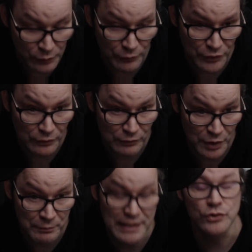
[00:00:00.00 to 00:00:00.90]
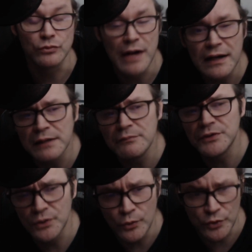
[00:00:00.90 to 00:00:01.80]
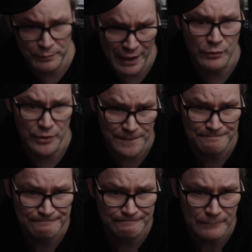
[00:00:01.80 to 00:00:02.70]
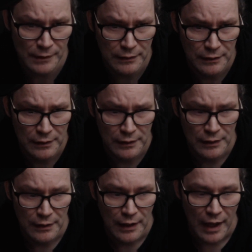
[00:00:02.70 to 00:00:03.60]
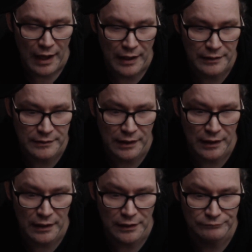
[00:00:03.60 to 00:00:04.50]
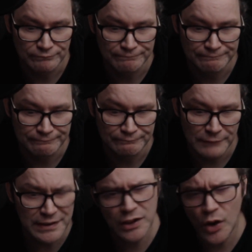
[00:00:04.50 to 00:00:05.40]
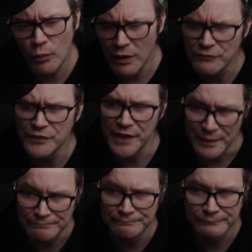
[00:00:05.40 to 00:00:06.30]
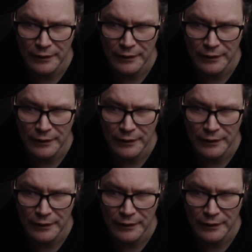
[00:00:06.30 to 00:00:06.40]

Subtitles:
it would compete directly with the Quarter Pounder. And it didn't go well for them